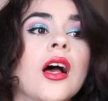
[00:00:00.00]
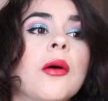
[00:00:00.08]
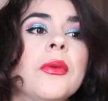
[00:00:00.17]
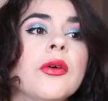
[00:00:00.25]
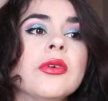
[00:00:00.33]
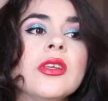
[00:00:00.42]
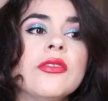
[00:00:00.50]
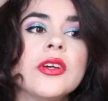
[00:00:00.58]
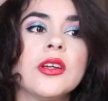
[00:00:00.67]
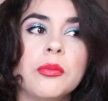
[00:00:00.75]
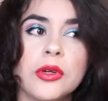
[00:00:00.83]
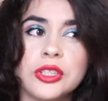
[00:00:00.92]
I'm not really even
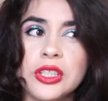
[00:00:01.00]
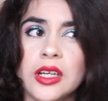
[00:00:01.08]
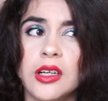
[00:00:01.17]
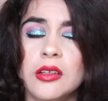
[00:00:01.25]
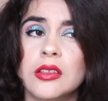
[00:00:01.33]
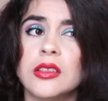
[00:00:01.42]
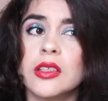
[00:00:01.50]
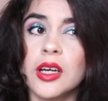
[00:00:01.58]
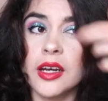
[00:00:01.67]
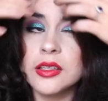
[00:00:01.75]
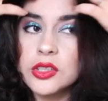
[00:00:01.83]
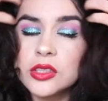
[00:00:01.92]
gonna brush it out.
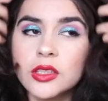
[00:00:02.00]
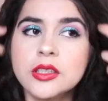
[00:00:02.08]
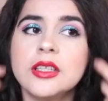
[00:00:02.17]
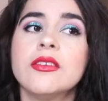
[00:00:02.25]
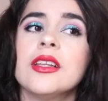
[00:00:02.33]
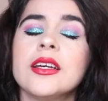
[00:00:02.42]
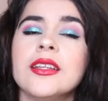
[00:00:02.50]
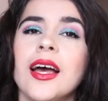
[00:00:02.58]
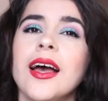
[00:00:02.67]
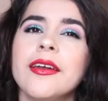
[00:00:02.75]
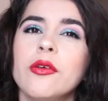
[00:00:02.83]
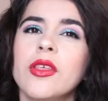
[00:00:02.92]
Kind of just gonna leave it like
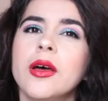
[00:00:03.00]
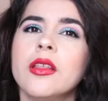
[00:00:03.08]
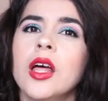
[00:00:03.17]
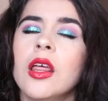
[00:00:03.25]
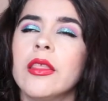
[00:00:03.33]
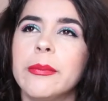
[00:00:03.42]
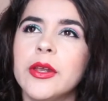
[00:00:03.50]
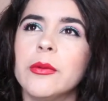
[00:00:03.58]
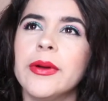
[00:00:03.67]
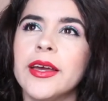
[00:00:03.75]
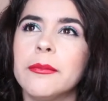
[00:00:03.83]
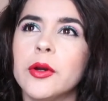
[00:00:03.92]
that. I know that the Peter
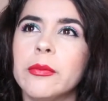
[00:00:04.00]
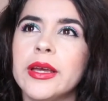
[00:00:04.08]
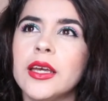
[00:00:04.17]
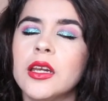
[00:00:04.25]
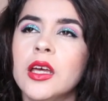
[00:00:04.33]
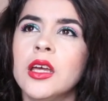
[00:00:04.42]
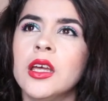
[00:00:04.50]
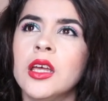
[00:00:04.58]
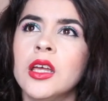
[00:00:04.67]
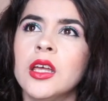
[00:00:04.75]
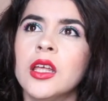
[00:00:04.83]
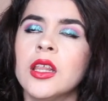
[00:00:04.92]
Pan mermaid
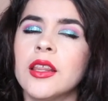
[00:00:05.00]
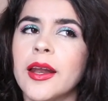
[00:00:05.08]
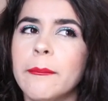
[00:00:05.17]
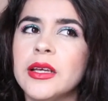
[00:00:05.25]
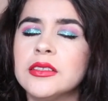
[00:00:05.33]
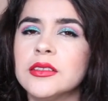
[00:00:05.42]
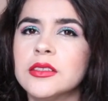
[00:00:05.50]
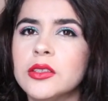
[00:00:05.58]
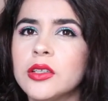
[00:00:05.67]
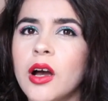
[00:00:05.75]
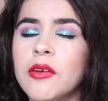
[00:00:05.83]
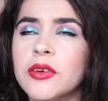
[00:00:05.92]
that I'm basing this
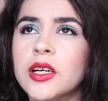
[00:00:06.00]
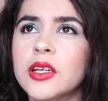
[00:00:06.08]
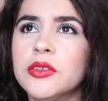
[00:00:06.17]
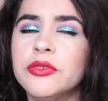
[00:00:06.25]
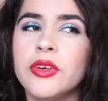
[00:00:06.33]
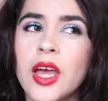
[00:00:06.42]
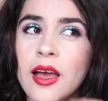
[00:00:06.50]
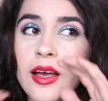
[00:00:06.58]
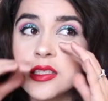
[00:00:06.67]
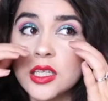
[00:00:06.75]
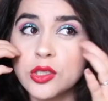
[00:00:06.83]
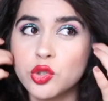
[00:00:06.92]
look off of
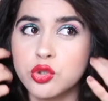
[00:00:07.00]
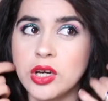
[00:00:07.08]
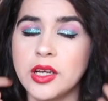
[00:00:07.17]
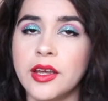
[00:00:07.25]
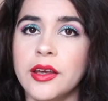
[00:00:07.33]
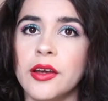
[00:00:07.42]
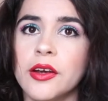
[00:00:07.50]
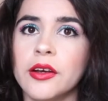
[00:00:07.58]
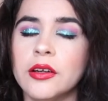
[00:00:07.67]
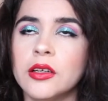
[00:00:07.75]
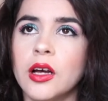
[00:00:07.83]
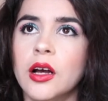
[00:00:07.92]
has like straight
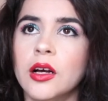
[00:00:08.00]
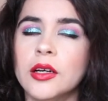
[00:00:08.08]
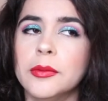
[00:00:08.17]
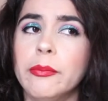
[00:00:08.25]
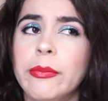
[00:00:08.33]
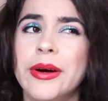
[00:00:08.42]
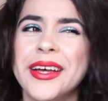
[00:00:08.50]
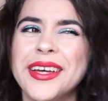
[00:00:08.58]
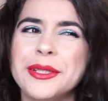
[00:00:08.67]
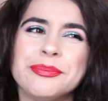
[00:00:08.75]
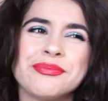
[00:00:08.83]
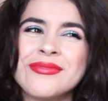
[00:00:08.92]
hair, um,
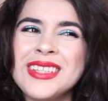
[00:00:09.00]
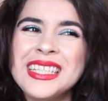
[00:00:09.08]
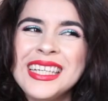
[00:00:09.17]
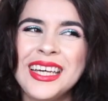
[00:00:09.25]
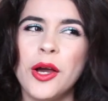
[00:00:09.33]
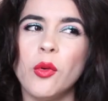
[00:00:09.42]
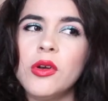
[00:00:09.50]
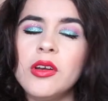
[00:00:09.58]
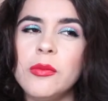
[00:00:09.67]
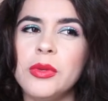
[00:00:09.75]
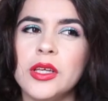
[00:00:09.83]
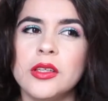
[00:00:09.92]
but I wanted
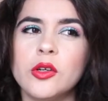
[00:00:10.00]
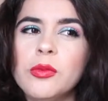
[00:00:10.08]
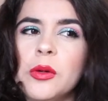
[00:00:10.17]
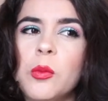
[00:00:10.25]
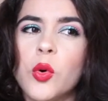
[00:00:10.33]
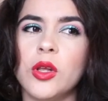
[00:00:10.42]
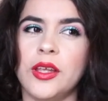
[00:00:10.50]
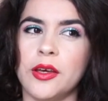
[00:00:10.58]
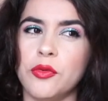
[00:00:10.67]
to be a little bit more like